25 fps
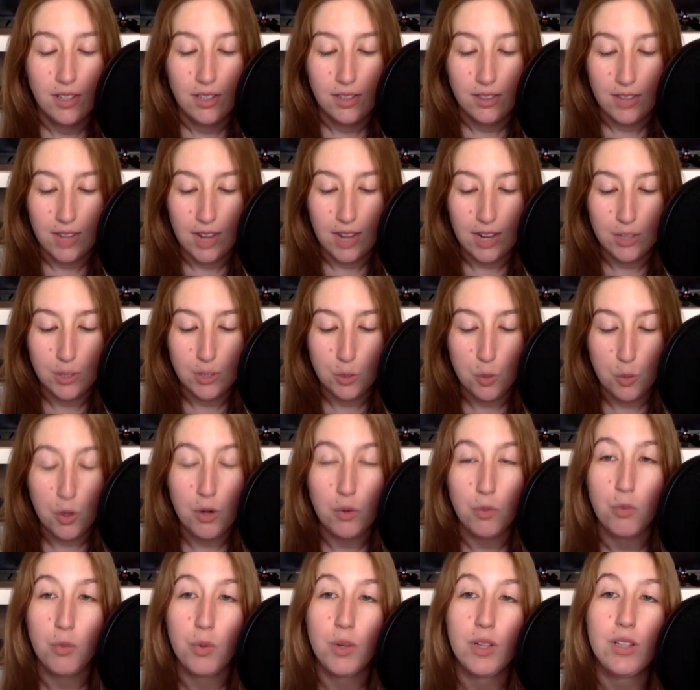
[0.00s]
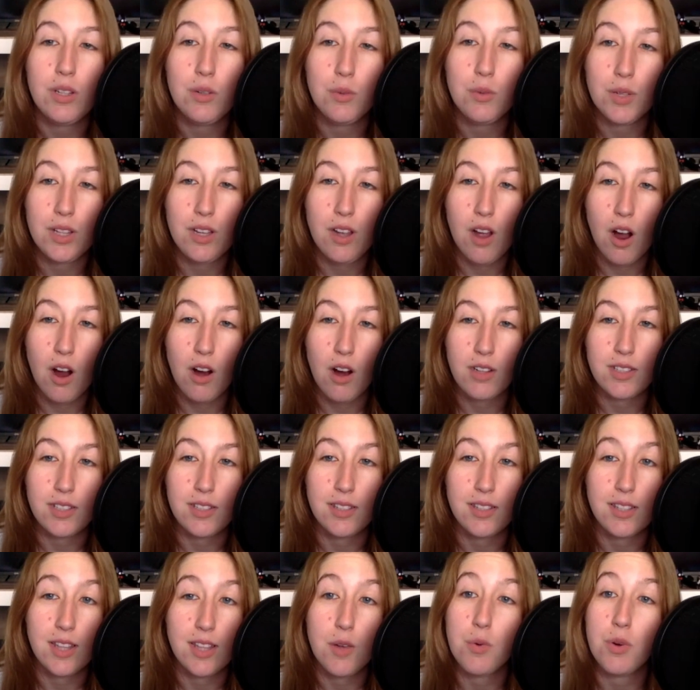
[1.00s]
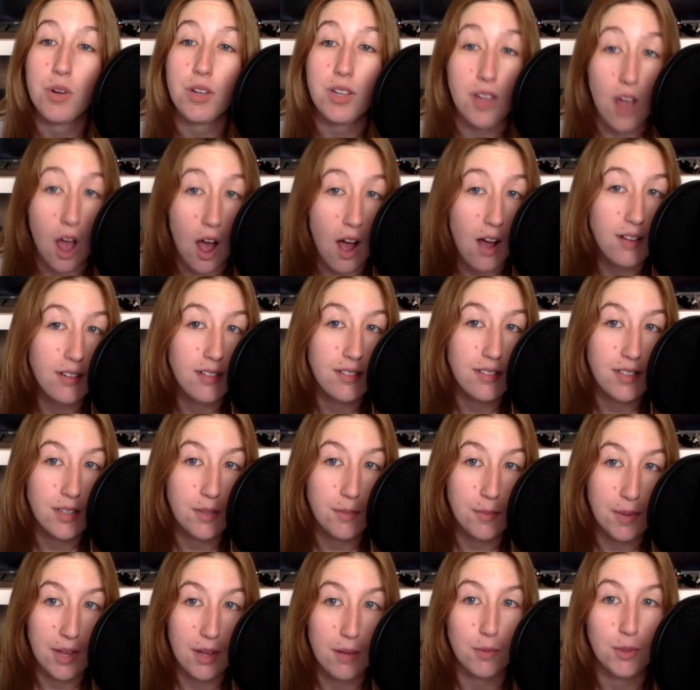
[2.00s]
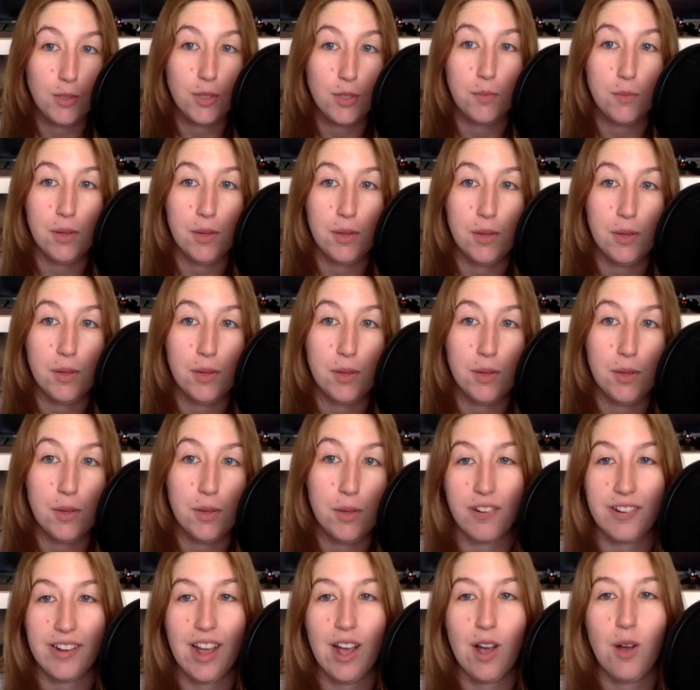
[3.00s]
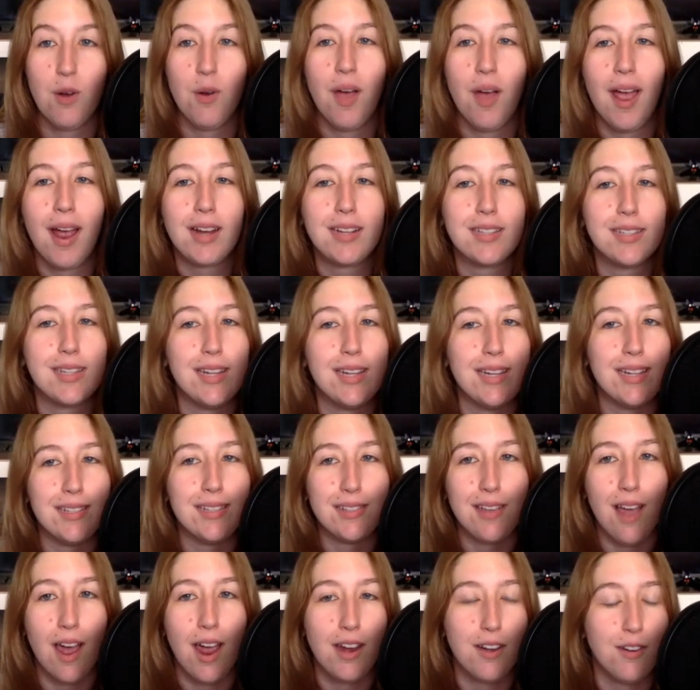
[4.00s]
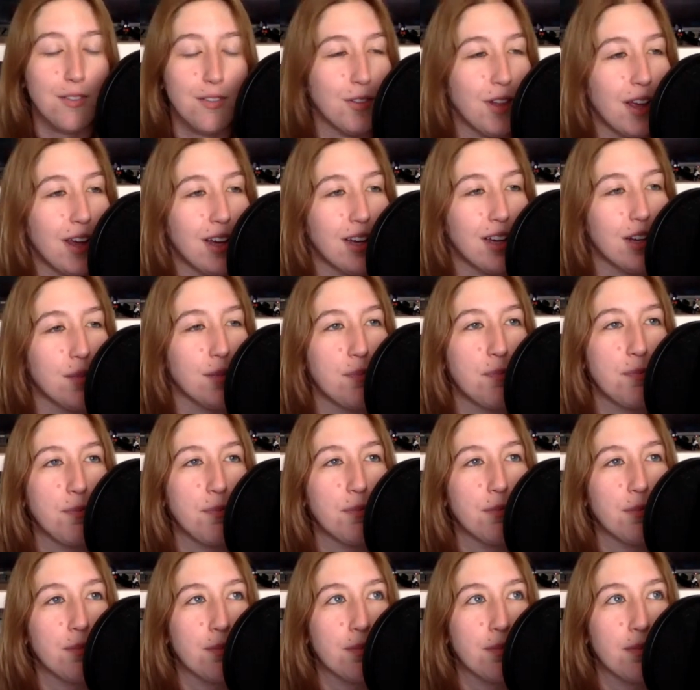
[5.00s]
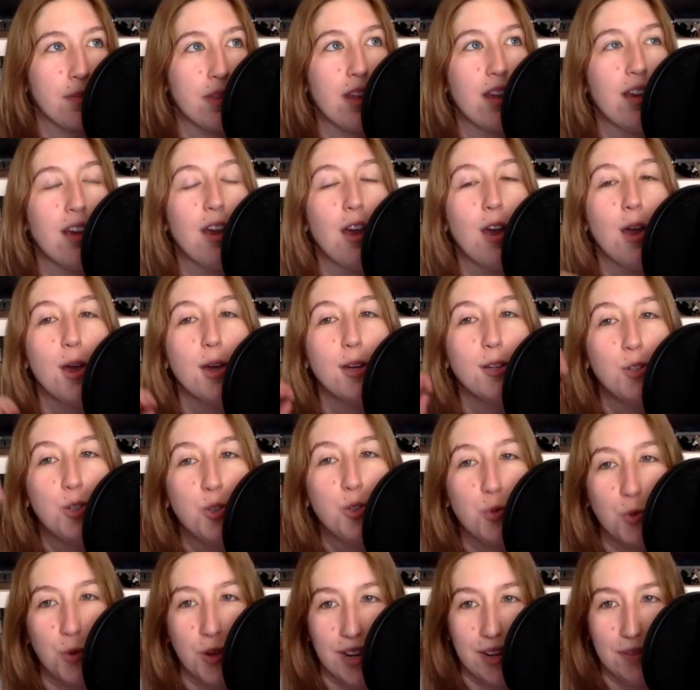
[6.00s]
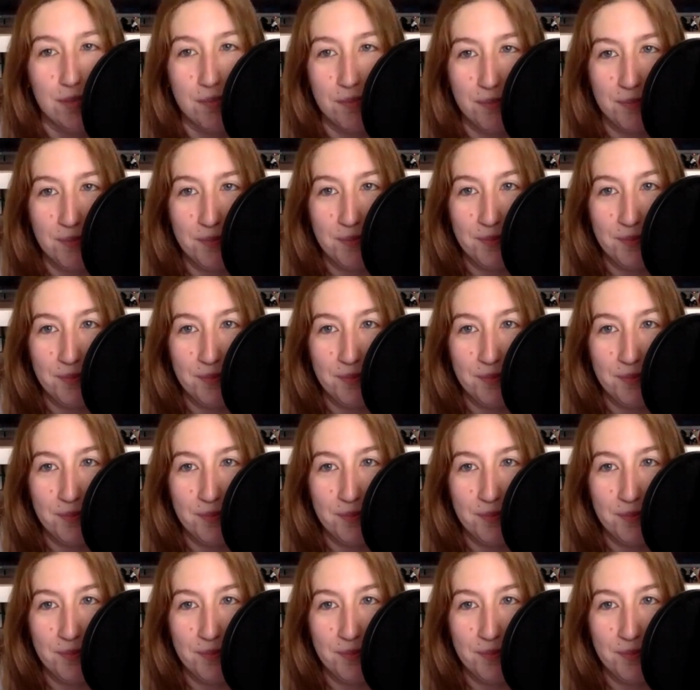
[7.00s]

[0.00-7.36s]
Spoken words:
they had to work really, really hard since they were young to be able to be where they are now. Acting is kind of like a dream.